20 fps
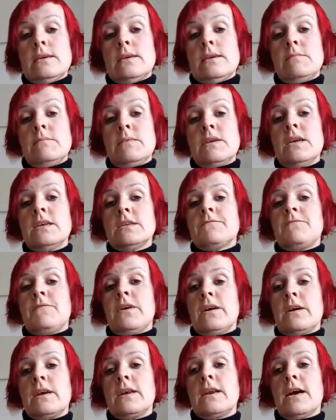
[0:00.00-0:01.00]
It's
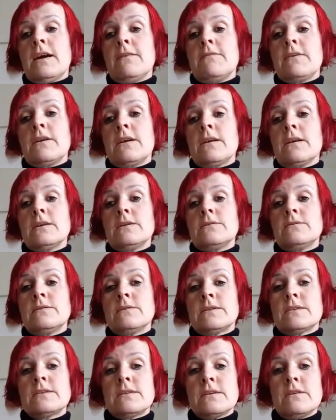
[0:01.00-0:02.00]
fine having a load of
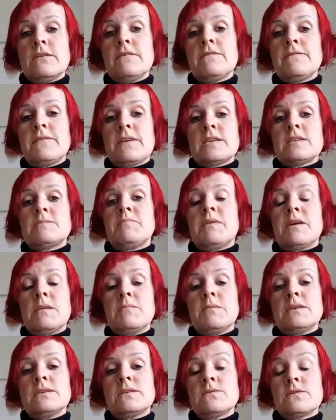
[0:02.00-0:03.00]
stuff,
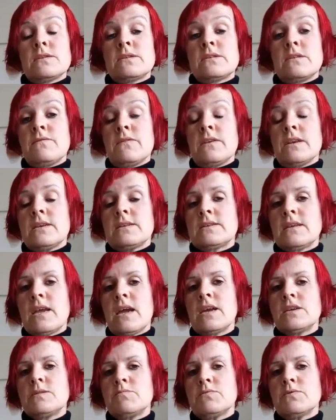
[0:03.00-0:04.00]
experimental stuff in a
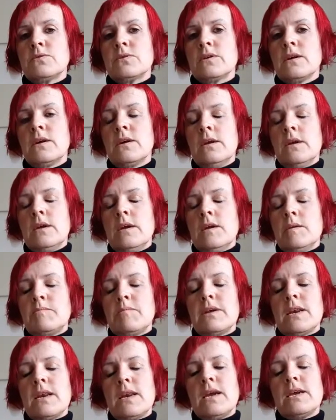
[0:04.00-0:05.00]
sketchbook,
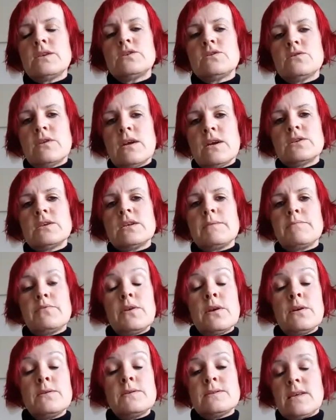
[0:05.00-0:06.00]
but unless you're actually
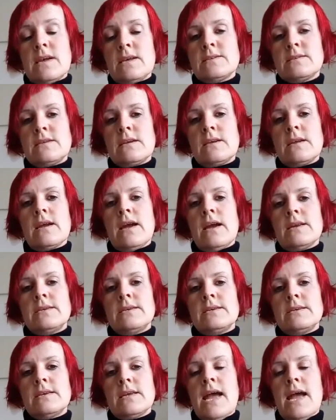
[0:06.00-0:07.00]
processing
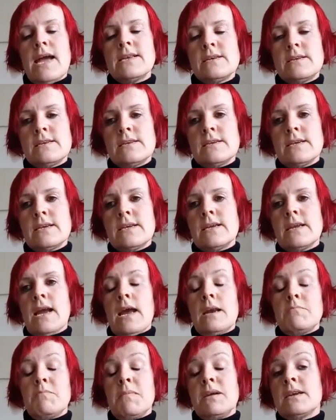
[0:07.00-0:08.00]
and editing
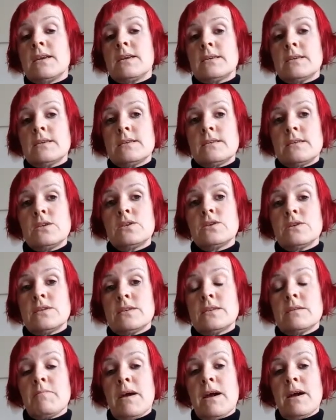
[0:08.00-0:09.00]
and making
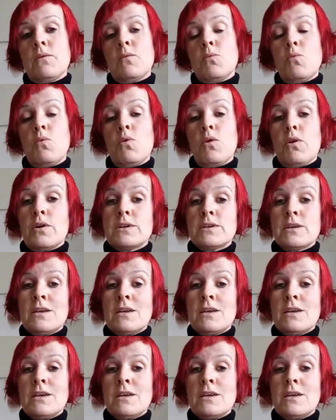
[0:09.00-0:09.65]
decisions about what